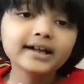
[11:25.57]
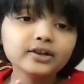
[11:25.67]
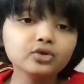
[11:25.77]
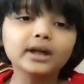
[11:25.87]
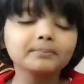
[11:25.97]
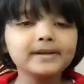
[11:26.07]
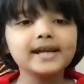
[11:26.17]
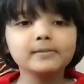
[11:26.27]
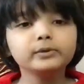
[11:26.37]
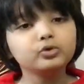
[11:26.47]
you can
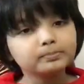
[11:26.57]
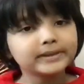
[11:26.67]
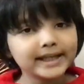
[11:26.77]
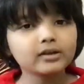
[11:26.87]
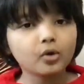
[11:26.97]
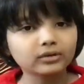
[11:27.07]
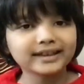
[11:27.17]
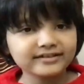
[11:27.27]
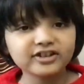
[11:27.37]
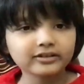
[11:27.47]
be able to play
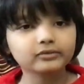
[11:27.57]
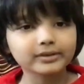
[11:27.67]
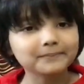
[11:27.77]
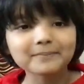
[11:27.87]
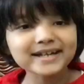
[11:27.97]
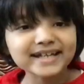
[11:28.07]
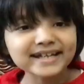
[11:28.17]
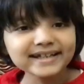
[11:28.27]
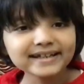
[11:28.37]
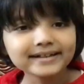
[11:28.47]
online chess with
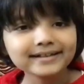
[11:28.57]
me.